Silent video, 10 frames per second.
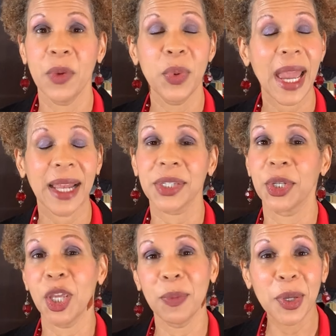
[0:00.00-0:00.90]
and we had
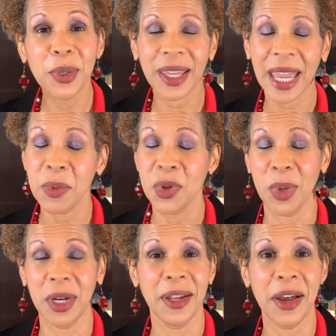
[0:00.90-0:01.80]
to communicate with
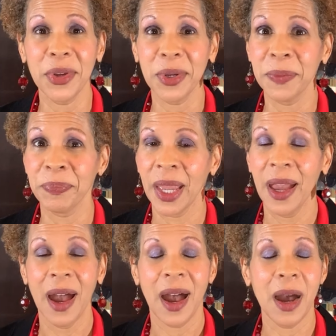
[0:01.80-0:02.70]
one another.
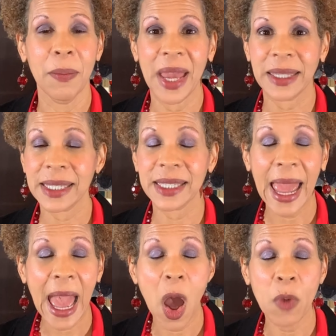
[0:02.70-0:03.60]
That
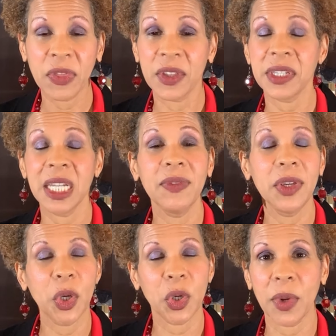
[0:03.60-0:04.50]
sound that the
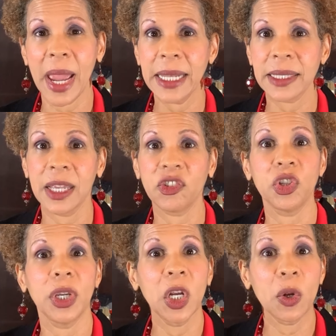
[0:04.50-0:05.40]
TV creates
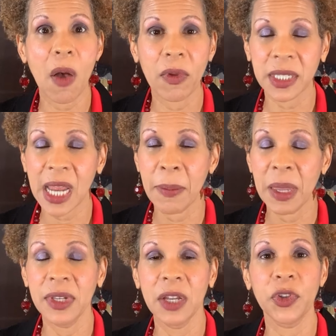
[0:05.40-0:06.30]
that you hear all the time,
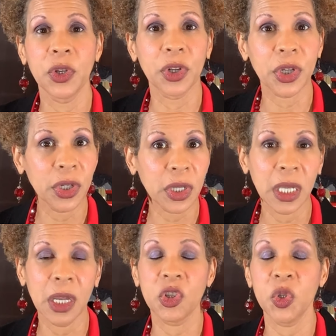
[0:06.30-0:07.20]
even if you're
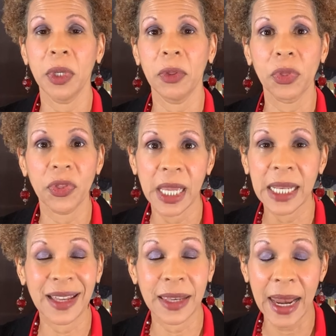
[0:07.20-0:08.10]
cooking or doing other
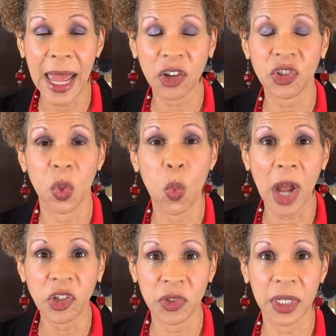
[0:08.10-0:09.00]
things and not actually
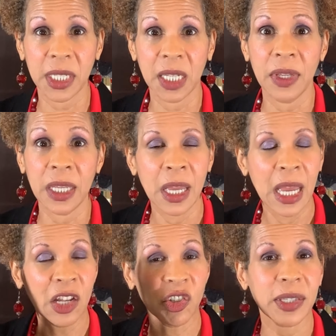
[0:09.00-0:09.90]
watching the TV,
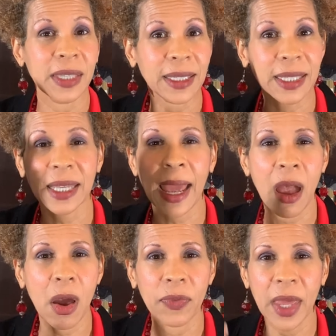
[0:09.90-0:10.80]
just that
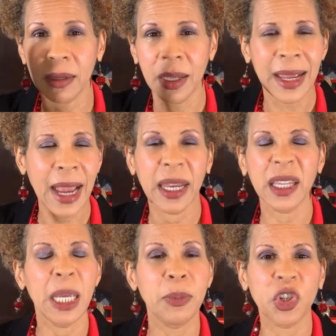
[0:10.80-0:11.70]
sound that kind
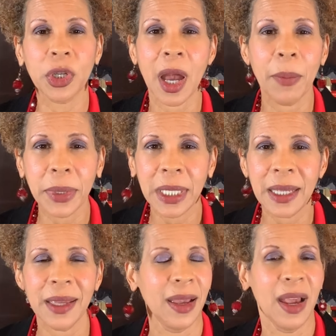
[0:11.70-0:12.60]
of keeps you
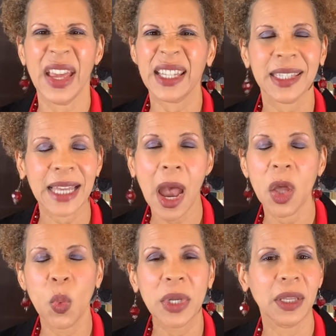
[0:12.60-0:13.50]
company, that
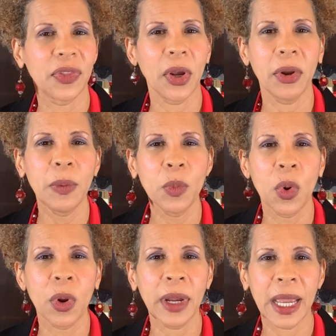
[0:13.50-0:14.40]
sound wasn't there
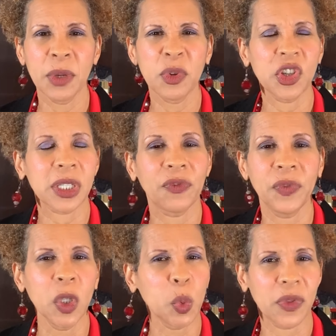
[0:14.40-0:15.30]
anymore, and it was
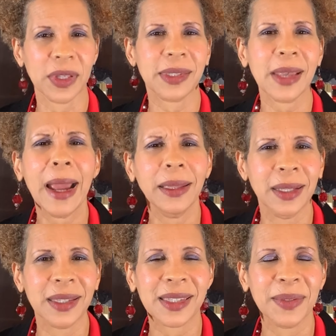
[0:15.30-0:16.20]
just filled with a
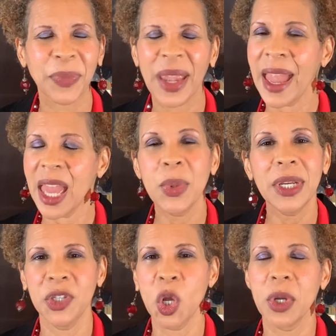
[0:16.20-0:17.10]
silence. And we
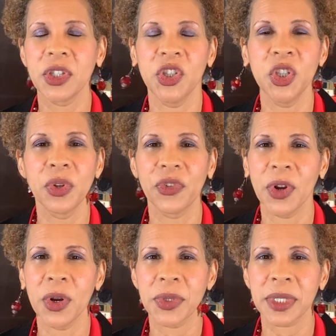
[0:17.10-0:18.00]
didn't know what to do at
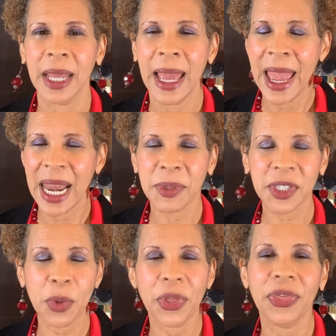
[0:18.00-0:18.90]
first. And I'm
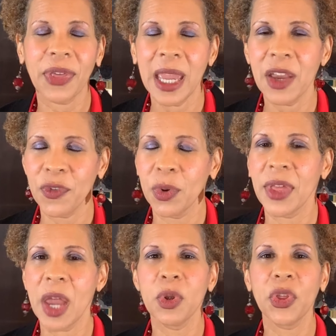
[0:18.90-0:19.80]
so
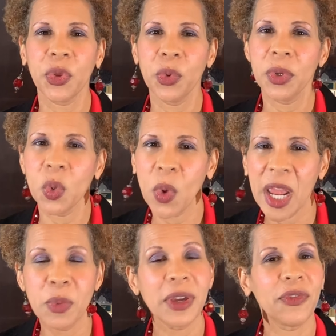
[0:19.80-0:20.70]
thankful that we threw it
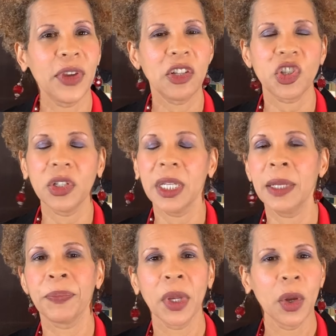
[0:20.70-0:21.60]
away. We
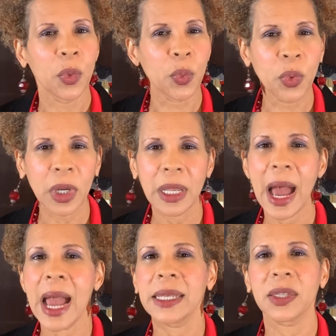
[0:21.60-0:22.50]
eventually
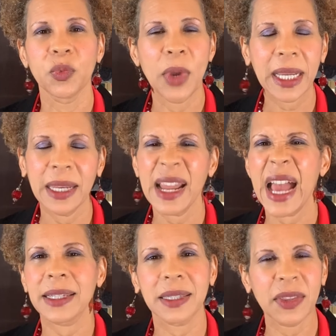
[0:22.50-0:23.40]
realized and
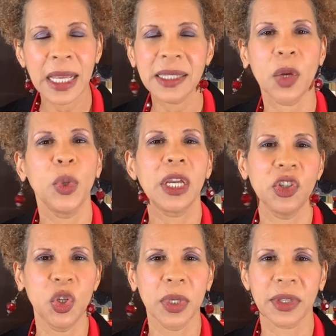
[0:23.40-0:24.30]
recognized things that we
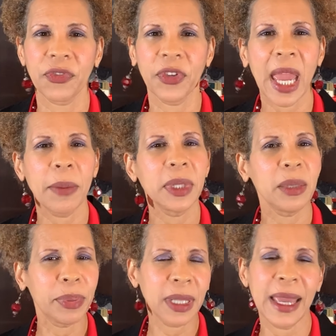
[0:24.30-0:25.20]
could do as a
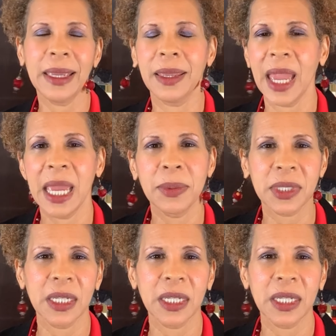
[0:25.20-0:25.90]
family, playing games